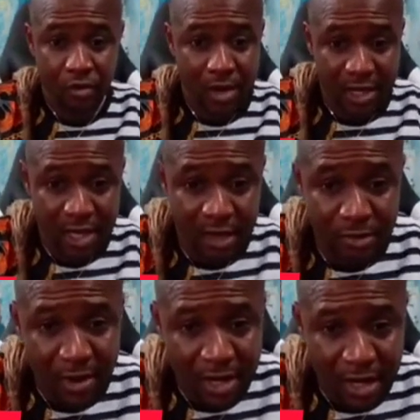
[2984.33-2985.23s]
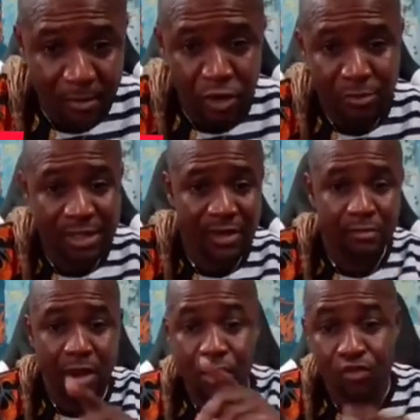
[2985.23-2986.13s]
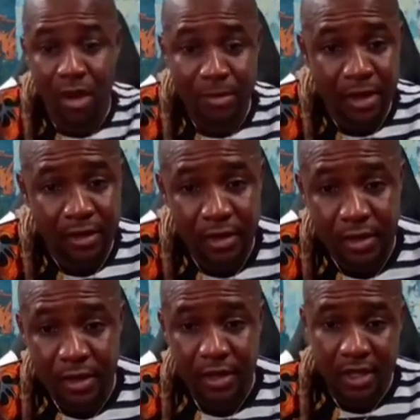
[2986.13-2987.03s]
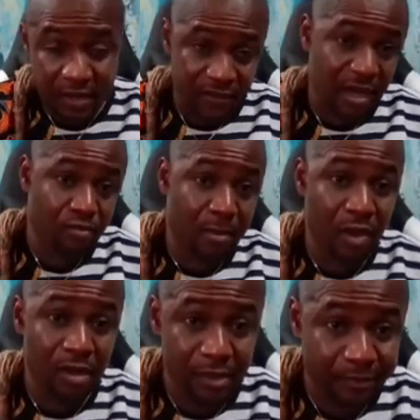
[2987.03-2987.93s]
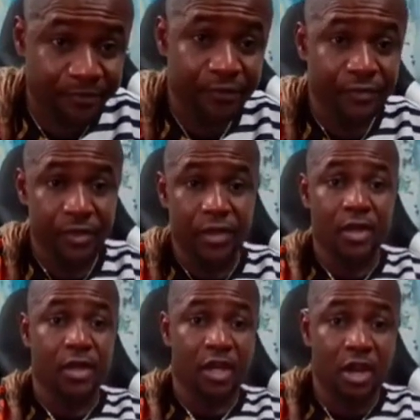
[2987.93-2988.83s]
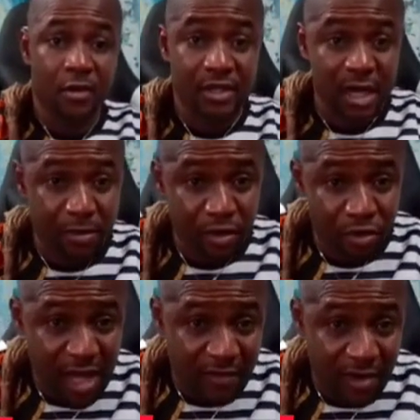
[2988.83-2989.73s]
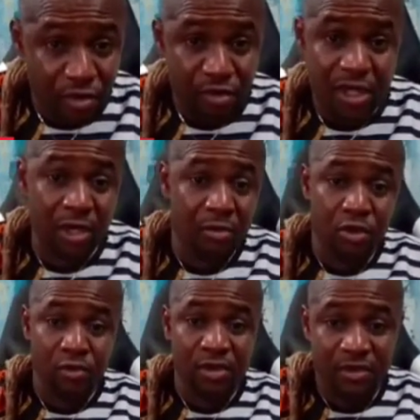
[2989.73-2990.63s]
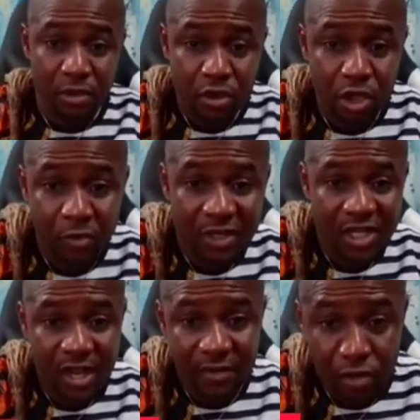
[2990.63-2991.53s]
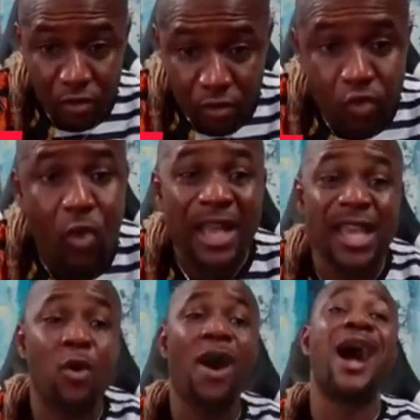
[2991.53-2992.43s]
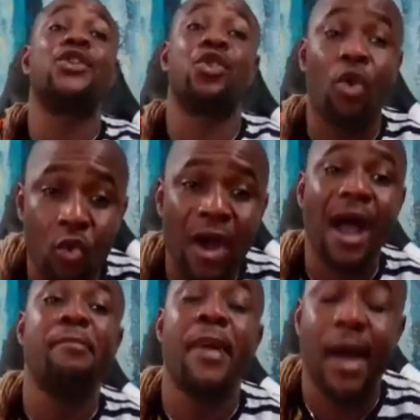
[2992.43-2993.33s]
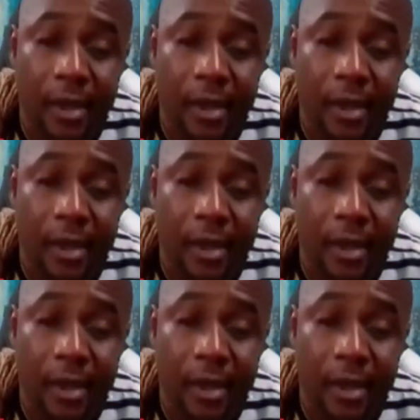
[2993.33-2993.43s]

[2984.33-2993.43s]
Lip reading: Again, I go again. I'm not so agba even not one way. Can I tell Bonogia? Can I do you? Can I tell me who are here? What am I?